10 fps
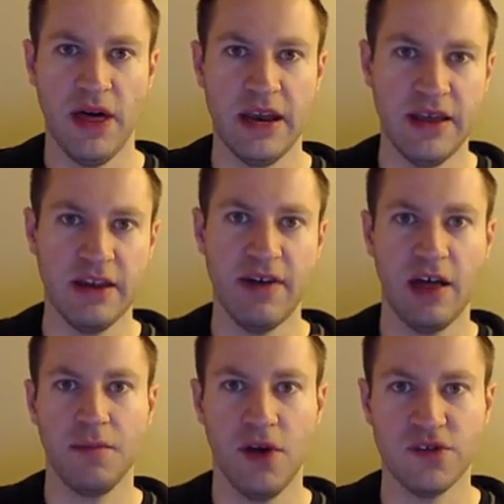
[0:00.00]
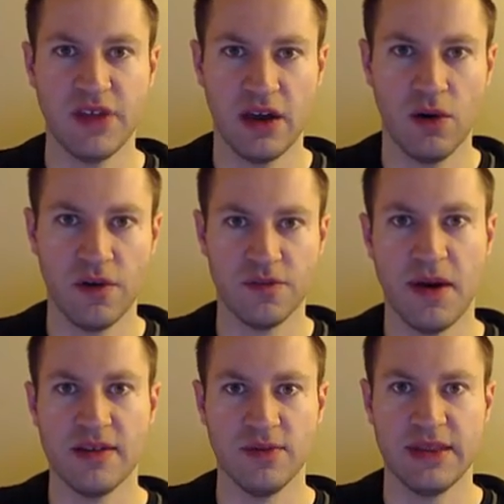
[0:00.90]
and a data valid pulse that
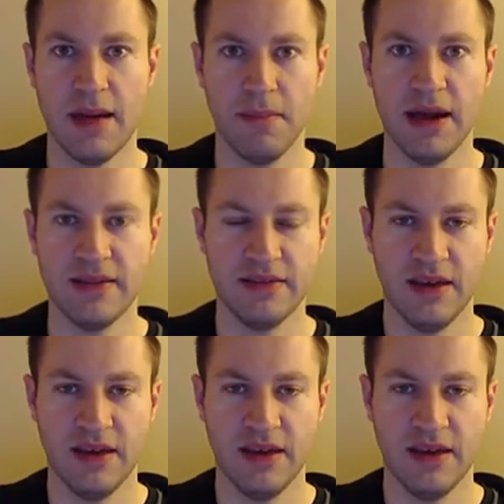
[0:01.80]
corresponds with that byte that